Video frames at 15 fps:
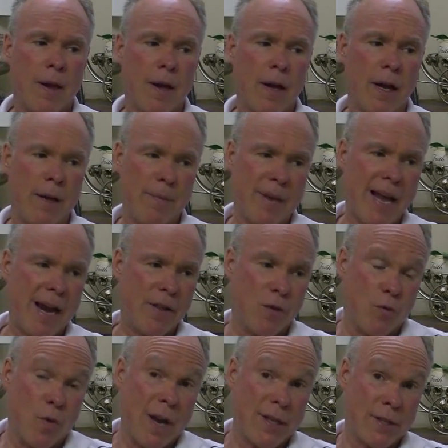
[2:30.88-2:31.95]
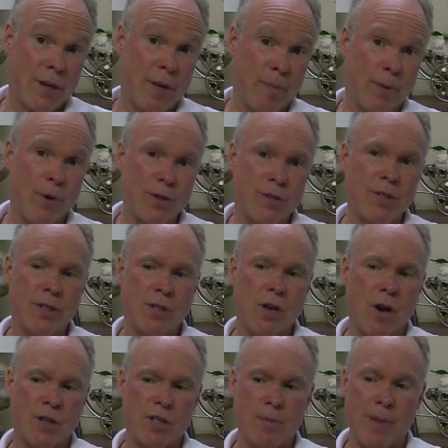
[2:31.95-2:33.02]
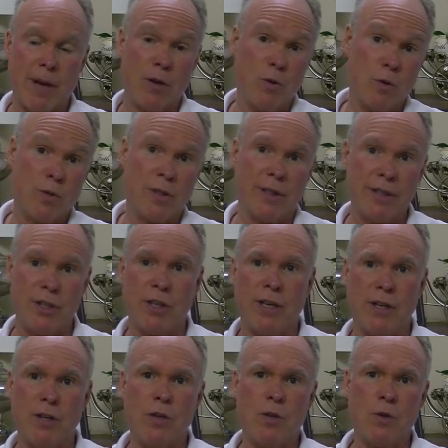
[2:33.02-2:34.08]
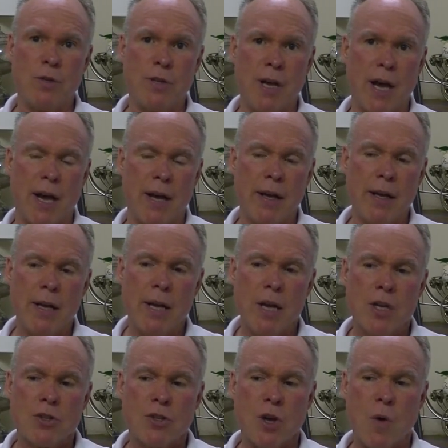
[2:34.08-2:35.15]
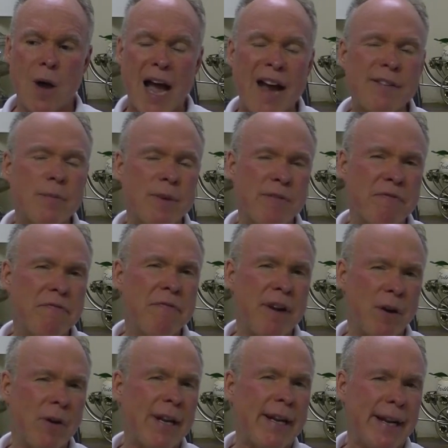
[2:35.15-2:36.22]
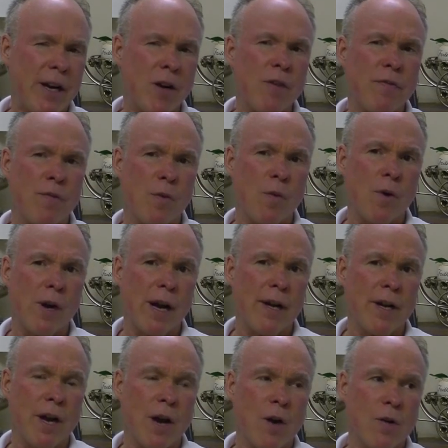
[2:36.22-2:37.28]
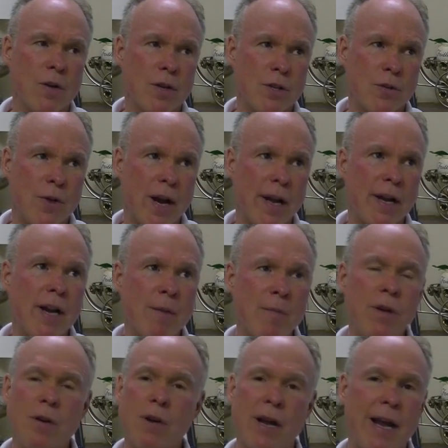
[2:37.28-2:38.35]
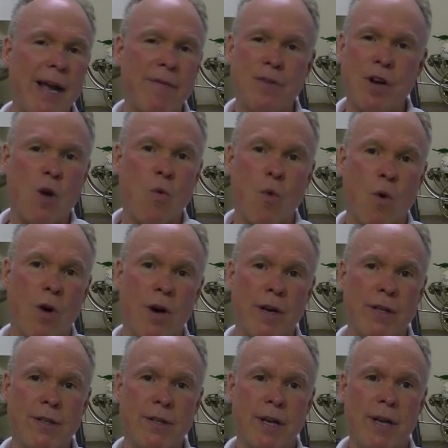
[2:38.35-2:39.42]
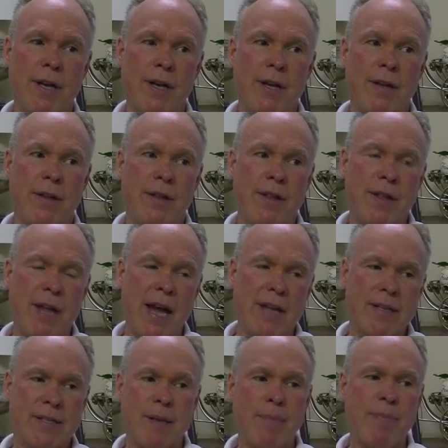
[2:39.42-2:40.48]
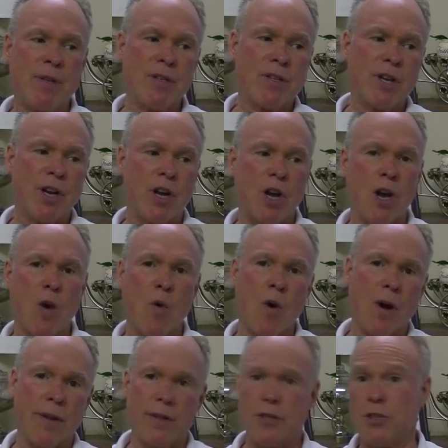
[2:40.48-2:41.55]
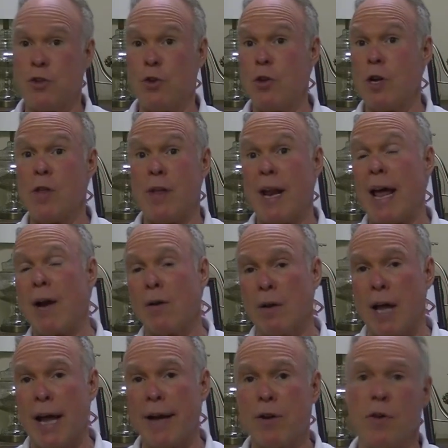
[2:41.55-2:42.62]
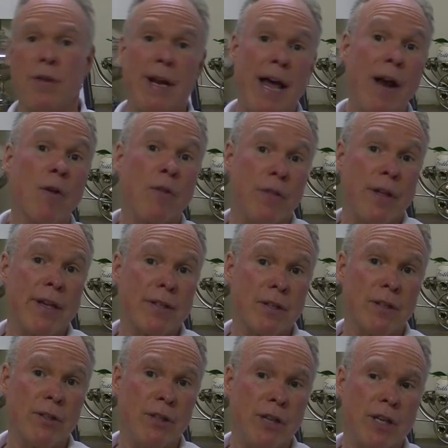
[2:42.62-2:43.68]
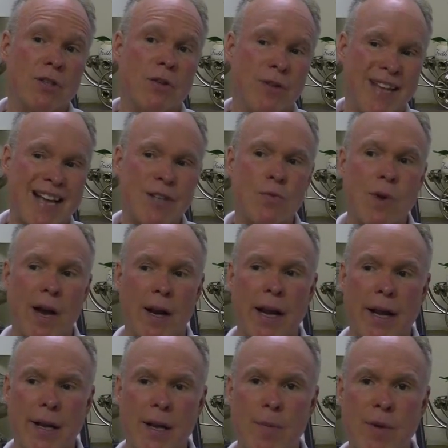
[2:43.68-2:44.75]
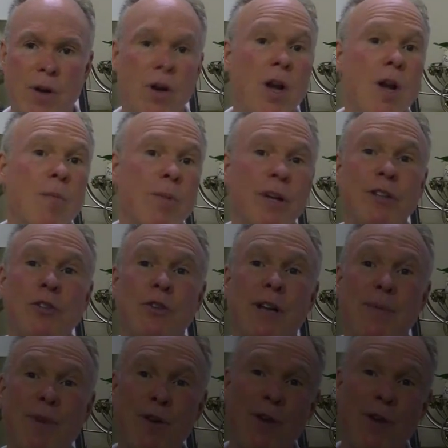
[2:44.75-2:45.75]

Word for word: uh, am kind of the resident person that talks about who's legit and who's not. So I have to be very careful where I go. So when I come here, I have no worries that something's going to go on at the studio that I don't like or that I don't think's legit. So that's why I like coming here. Plus, you get me